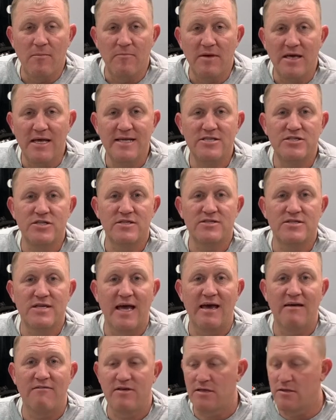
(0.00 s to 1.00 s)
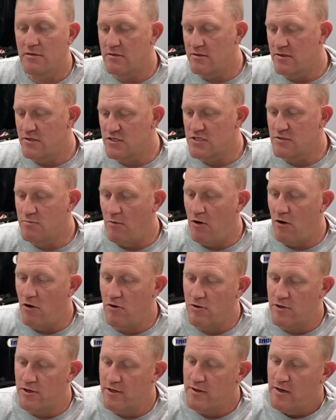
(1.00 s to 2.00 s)
engines having the
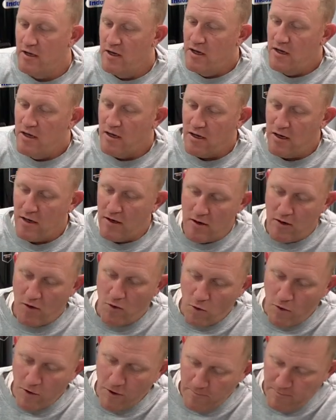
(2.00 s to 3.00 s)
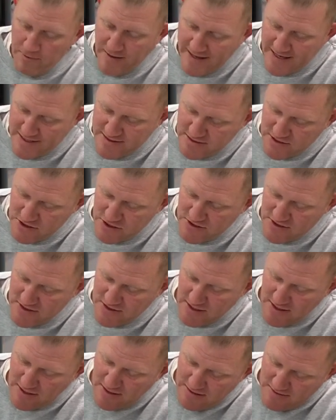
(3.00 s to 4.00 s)
smaller oil
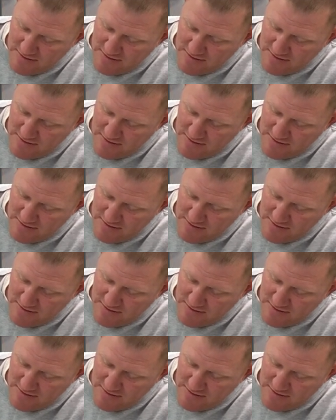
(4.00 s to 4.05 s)
passages,